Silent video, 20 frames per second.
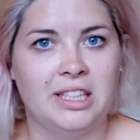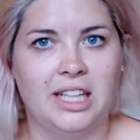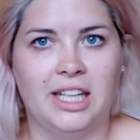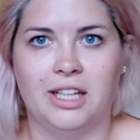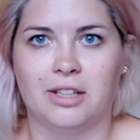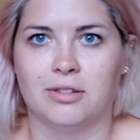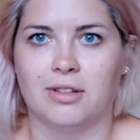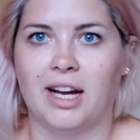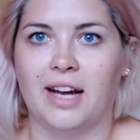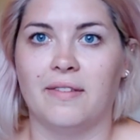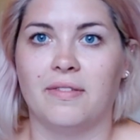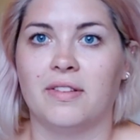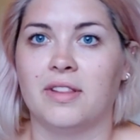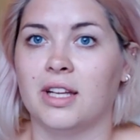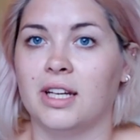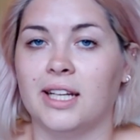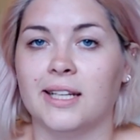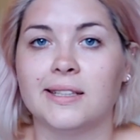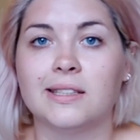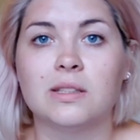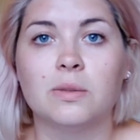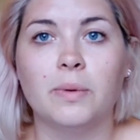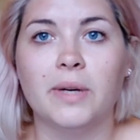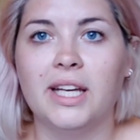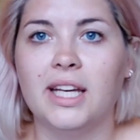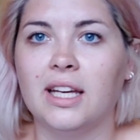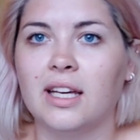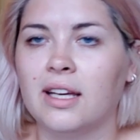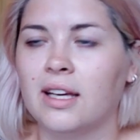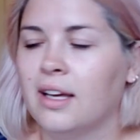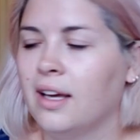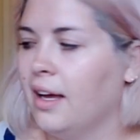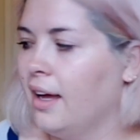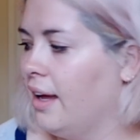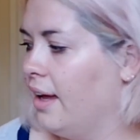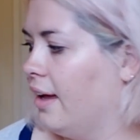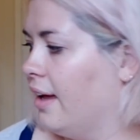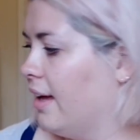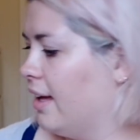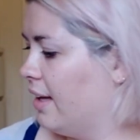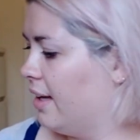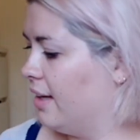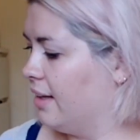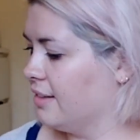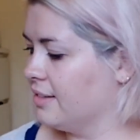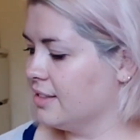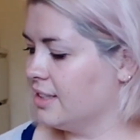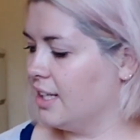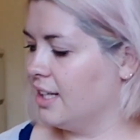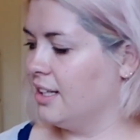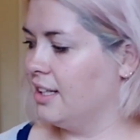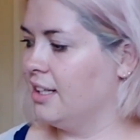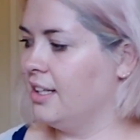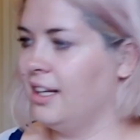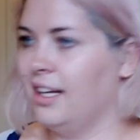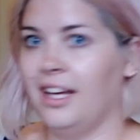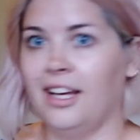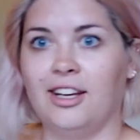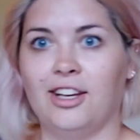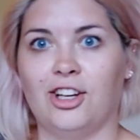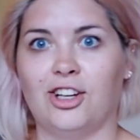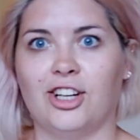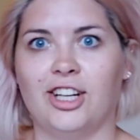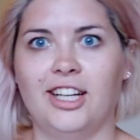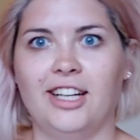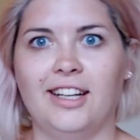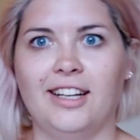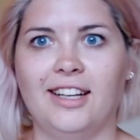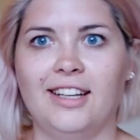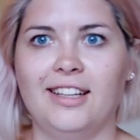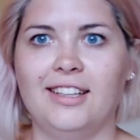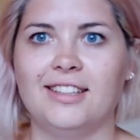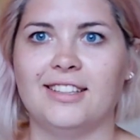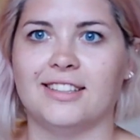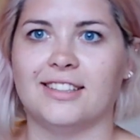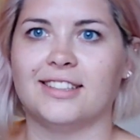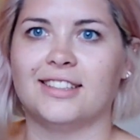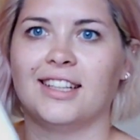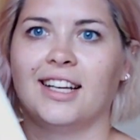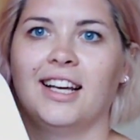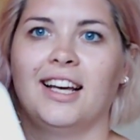It arrived the next week and here it is.